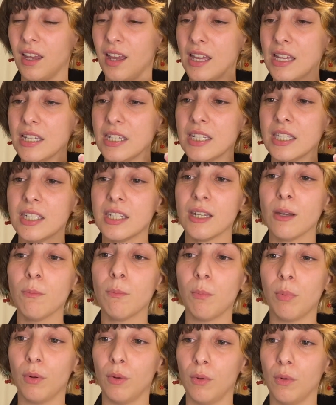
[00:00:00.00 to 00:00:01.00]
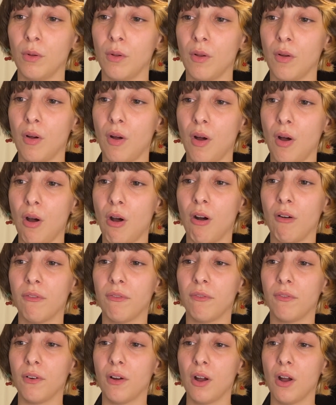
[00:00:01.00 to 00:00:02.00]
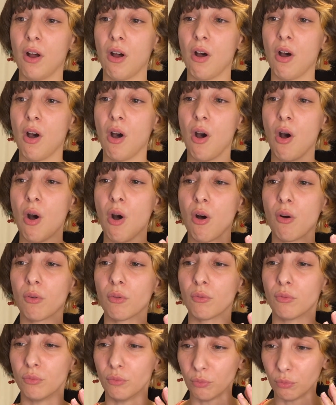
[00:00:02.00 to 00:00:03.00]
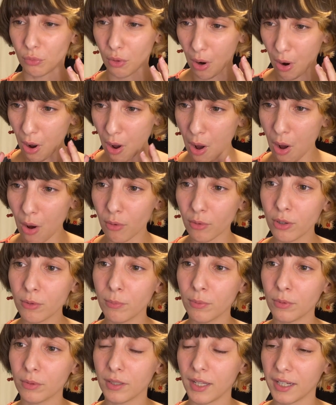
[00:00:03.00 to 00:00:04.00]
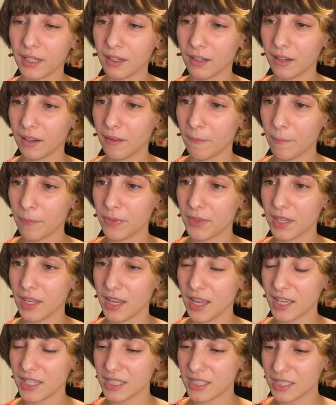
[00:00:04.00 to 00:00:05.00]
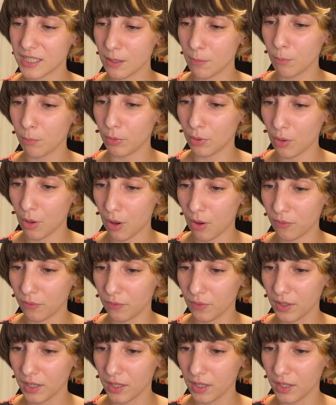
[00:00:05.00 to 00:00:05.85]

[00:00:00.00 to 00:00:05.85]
a symbol of horrible, like a symbol of